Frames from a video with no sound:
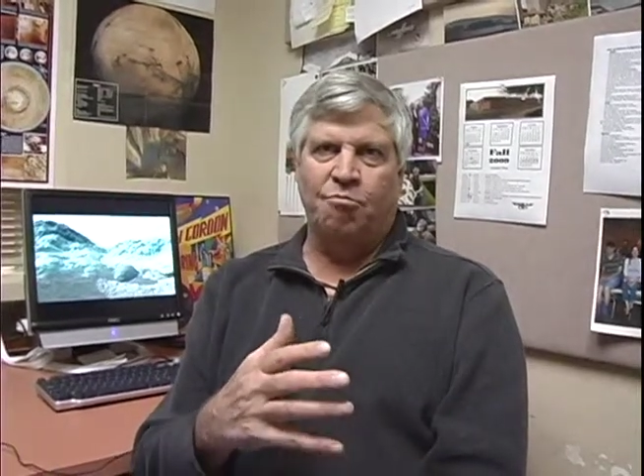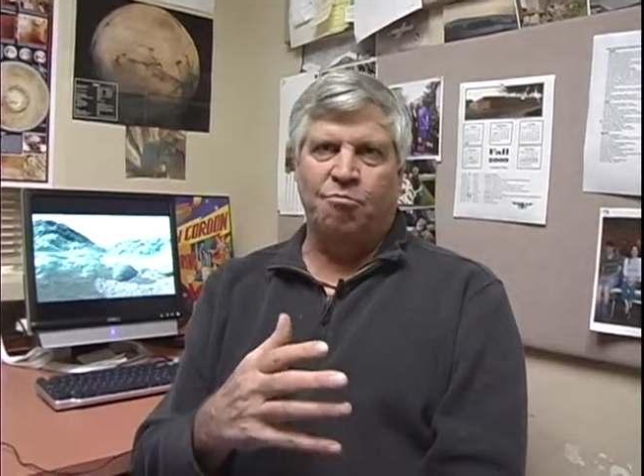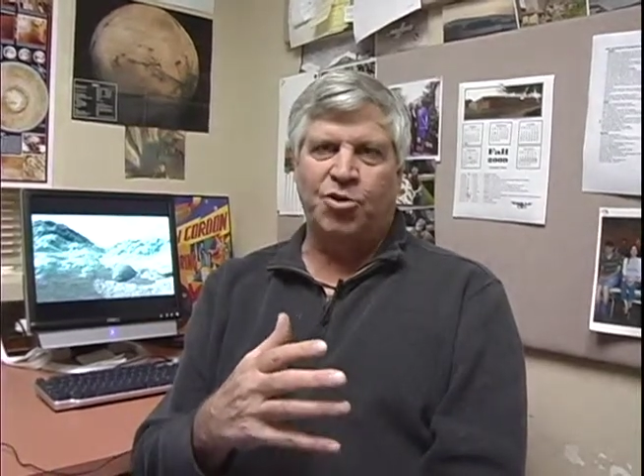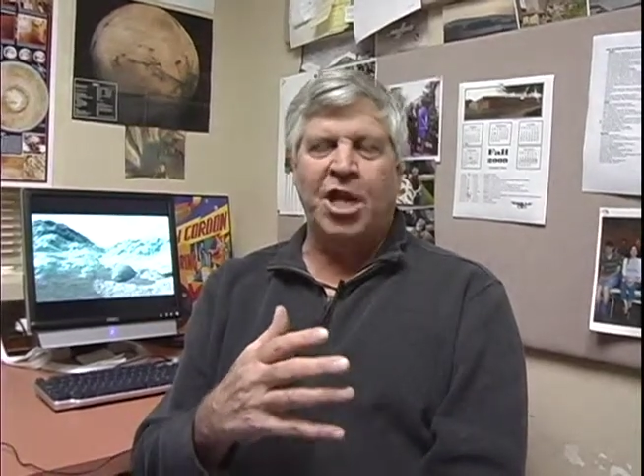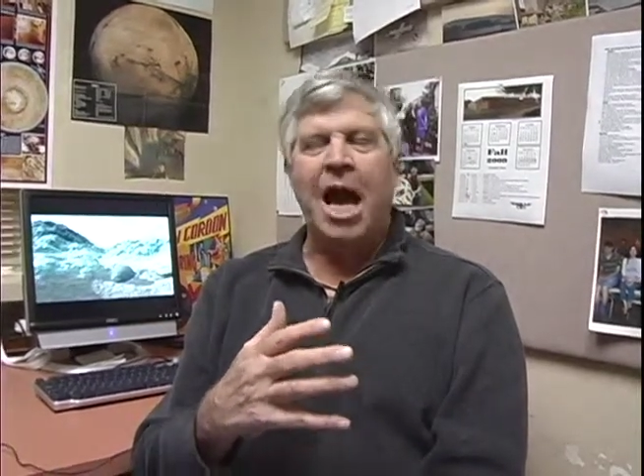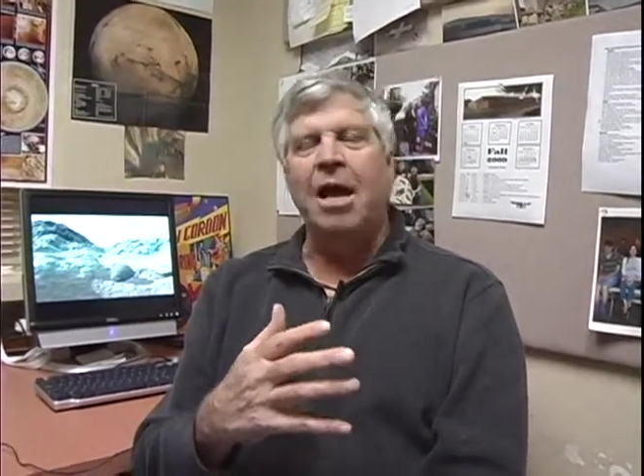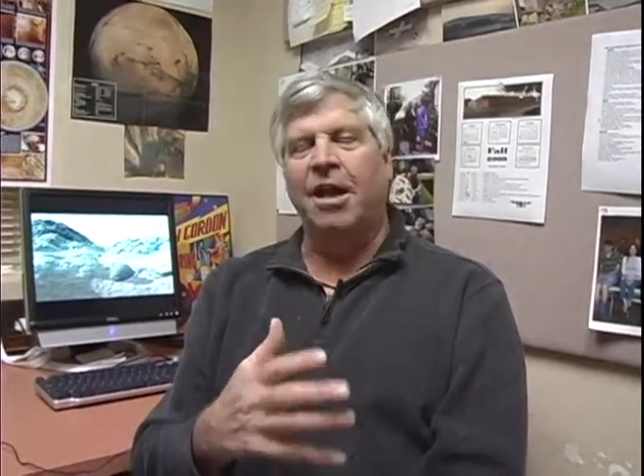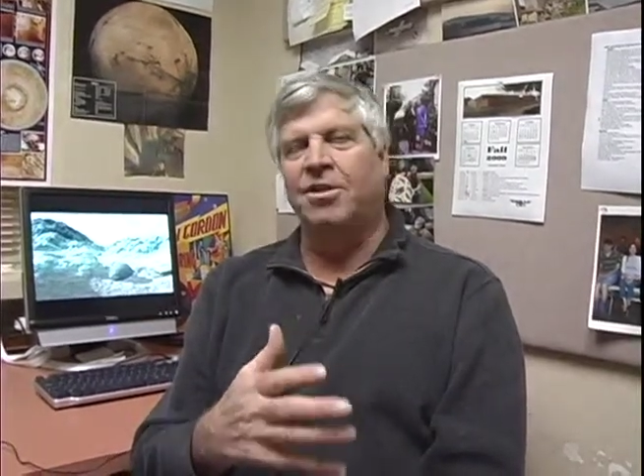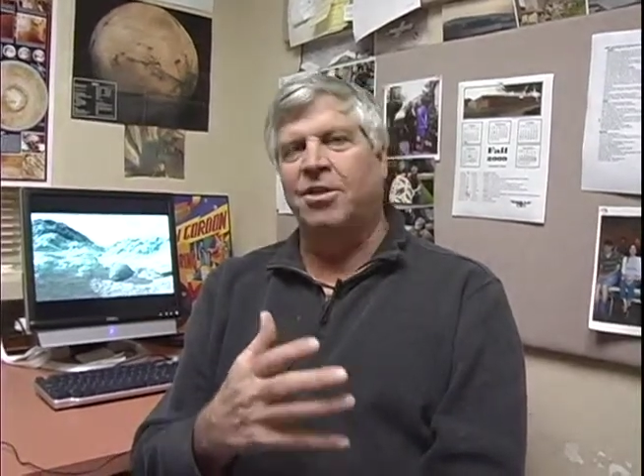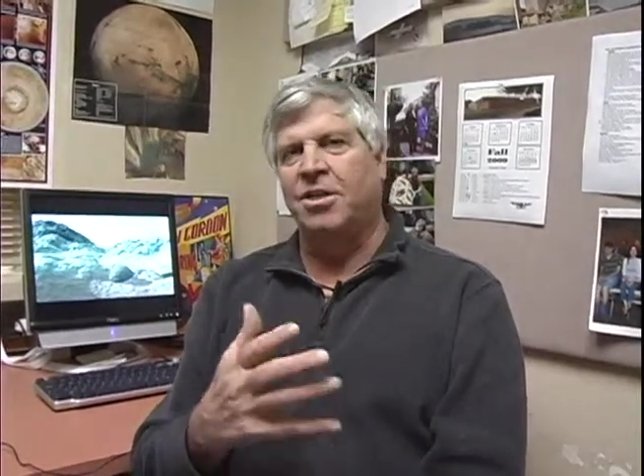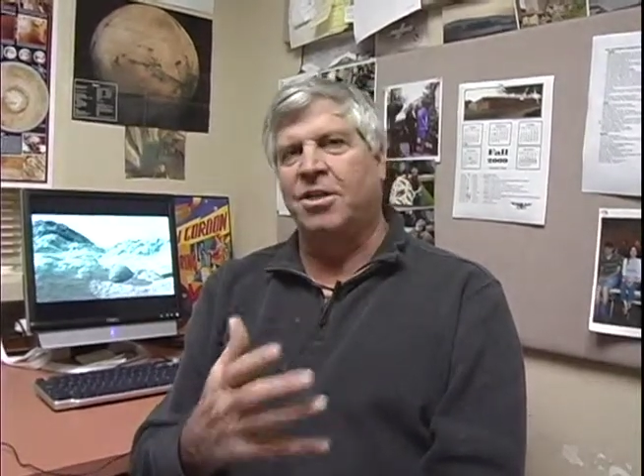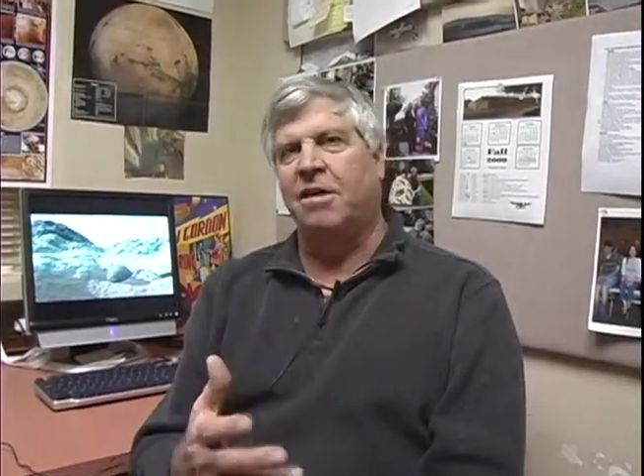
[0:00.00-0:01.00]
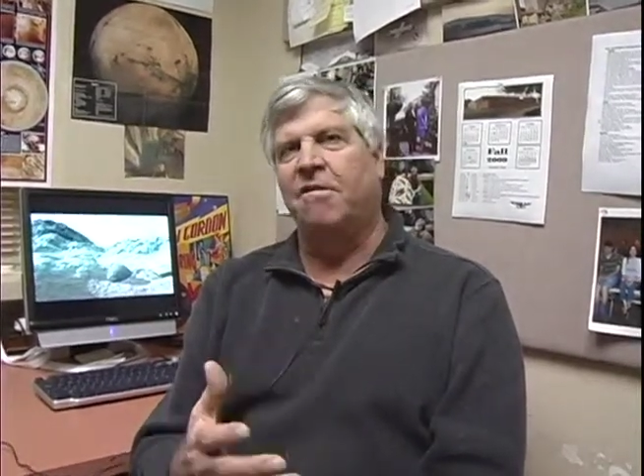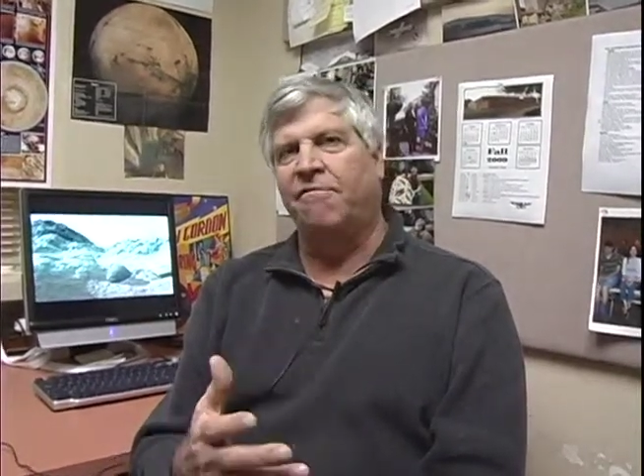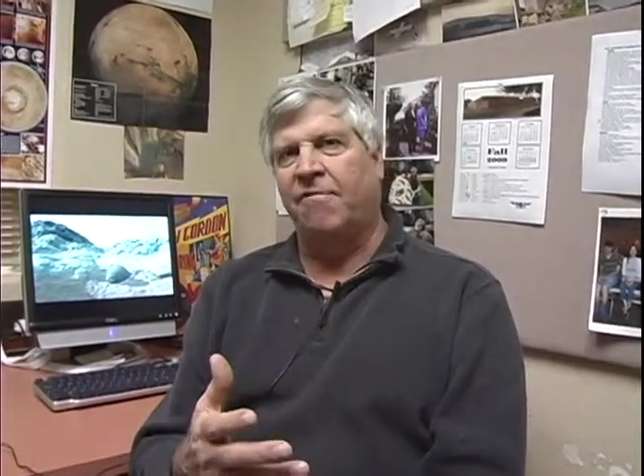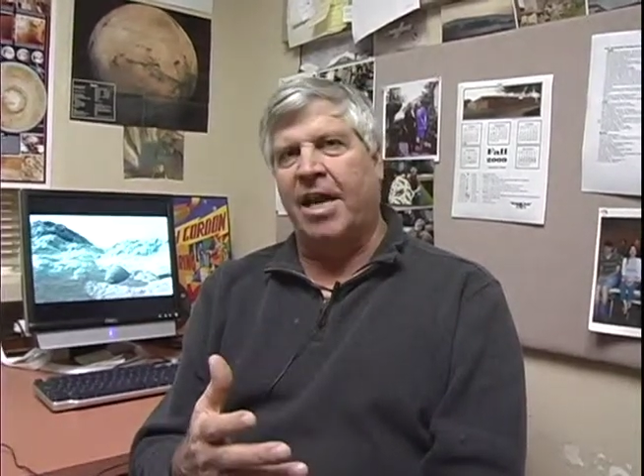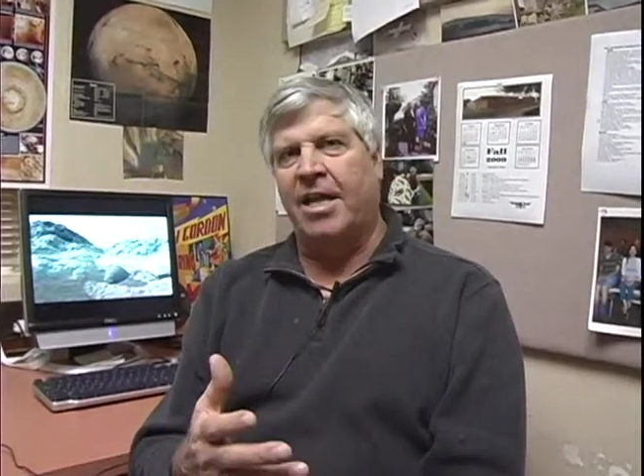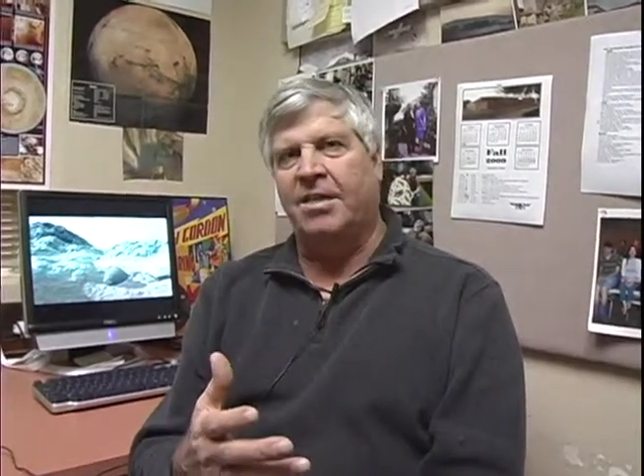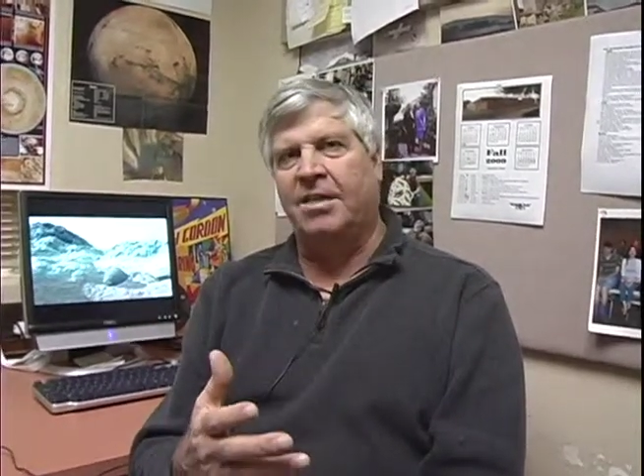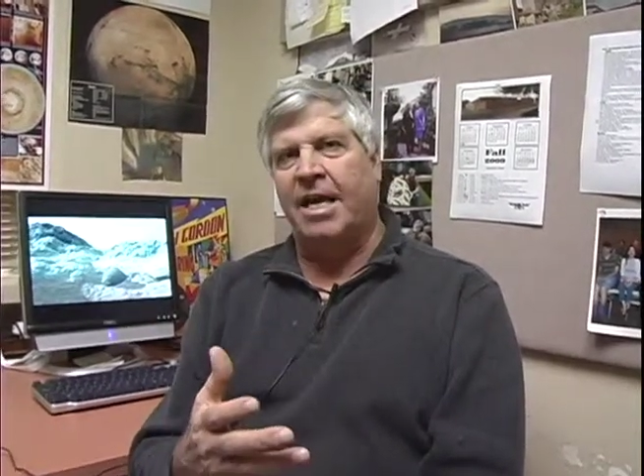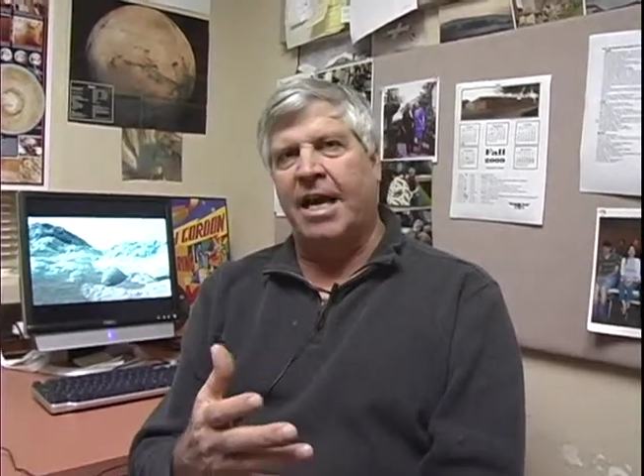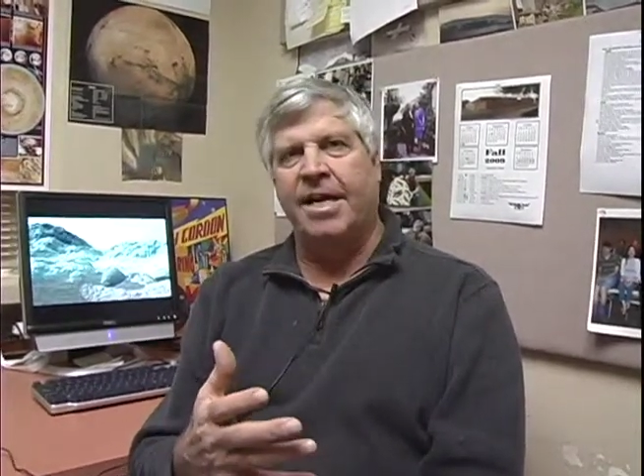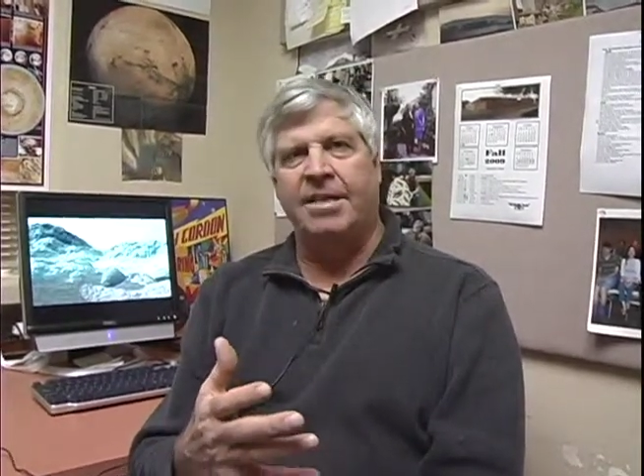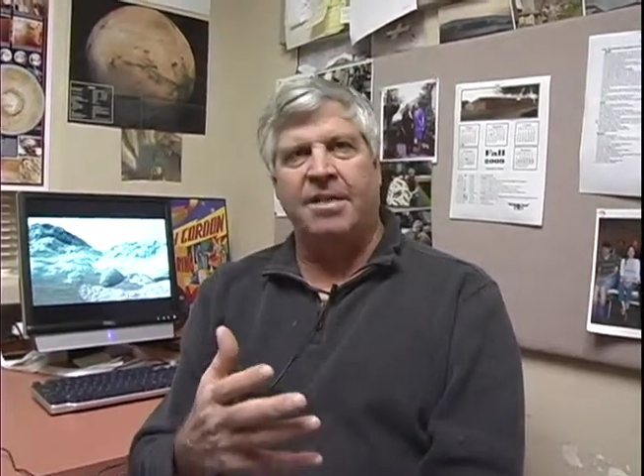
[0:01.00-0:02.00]
challenges that you face
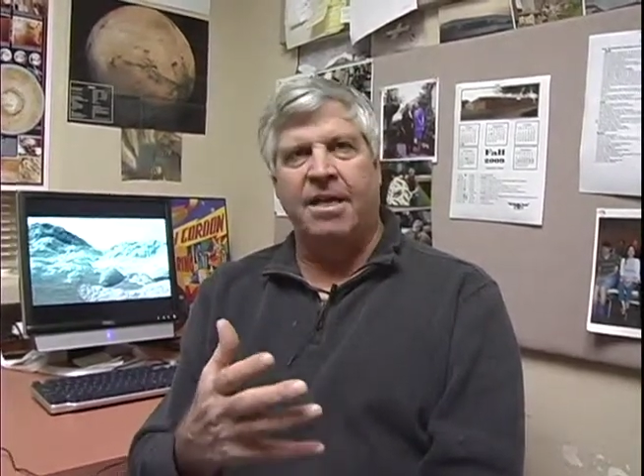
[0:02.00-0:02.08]
as,